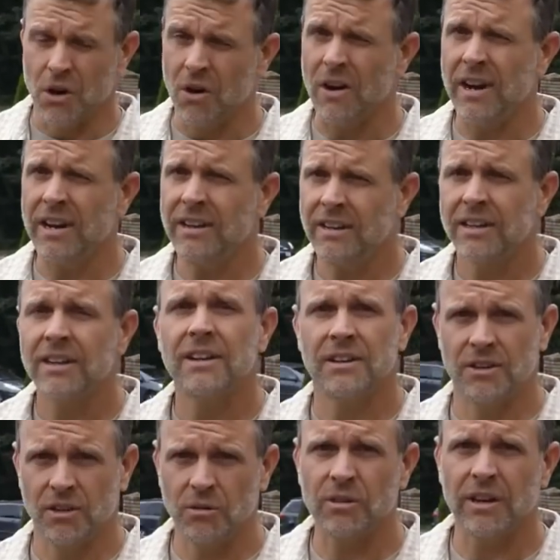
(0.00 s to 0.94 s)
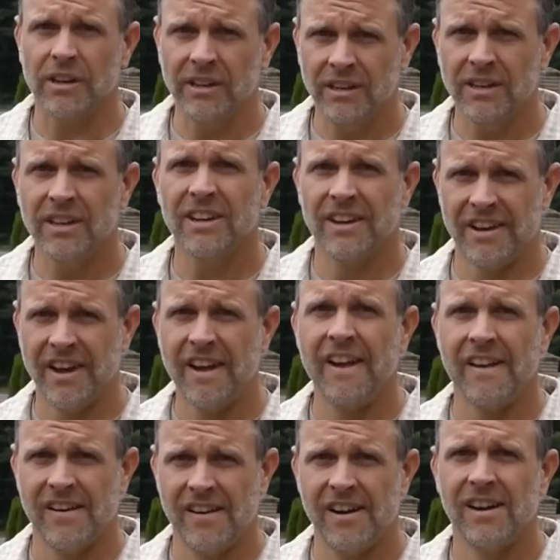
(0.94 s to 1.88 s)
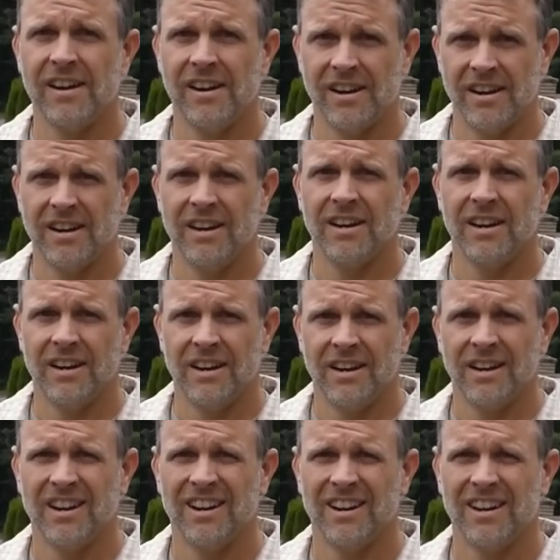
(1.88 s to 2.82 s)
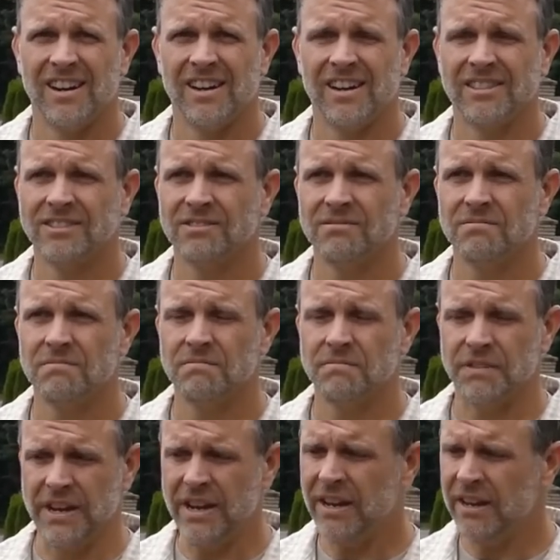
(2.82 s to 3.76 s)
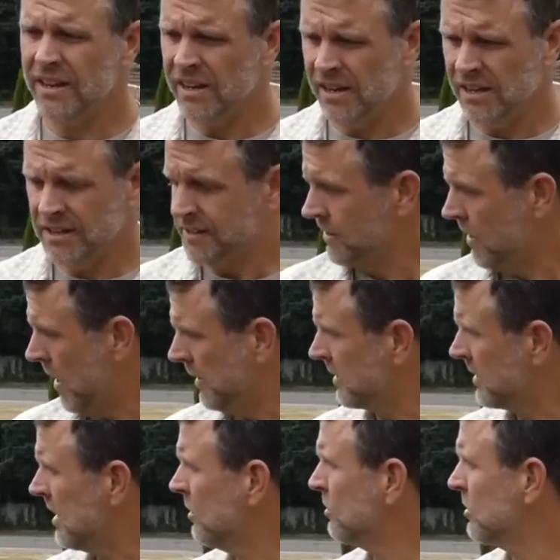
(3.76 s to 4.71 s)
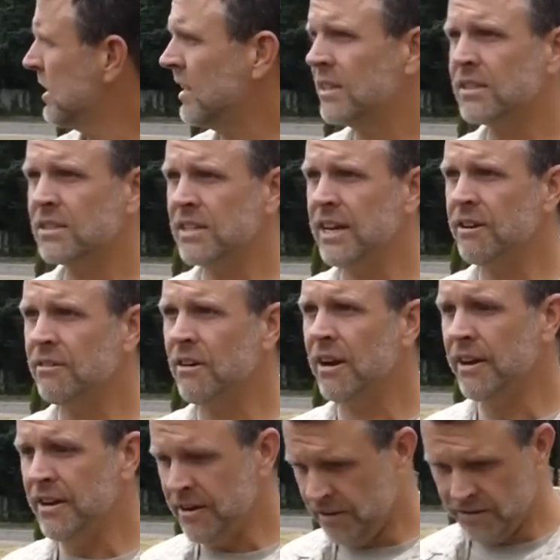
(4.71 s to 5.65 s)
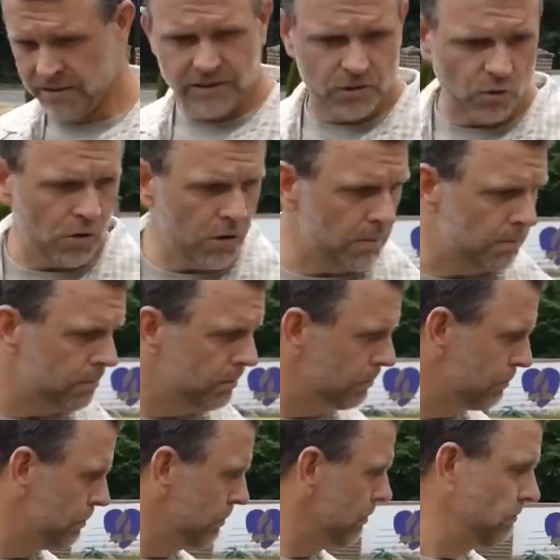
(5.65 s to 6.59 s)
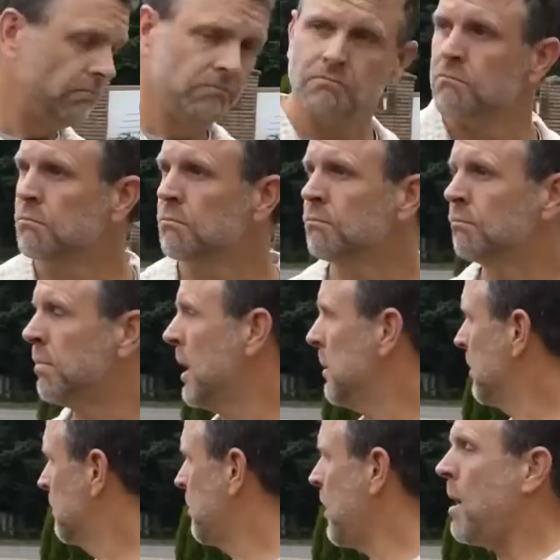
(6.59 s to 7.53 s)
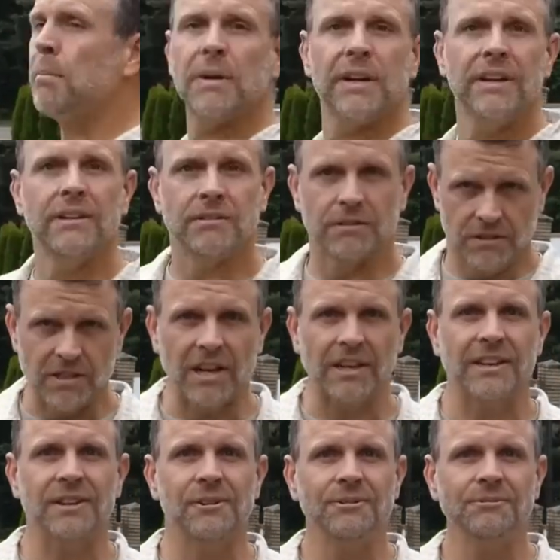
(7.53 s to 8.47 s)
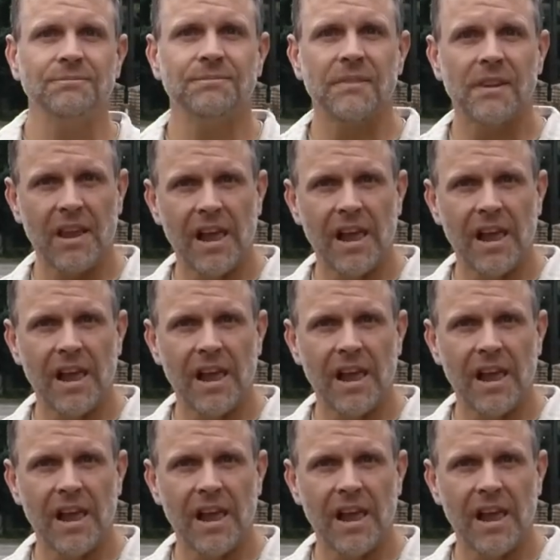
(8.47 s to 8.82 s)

You all right? You okay? Yeah, I'd like it if you just left me alone. Yeah, yeah. Well, as long as I can stand right here and enjoy the private property, just like you.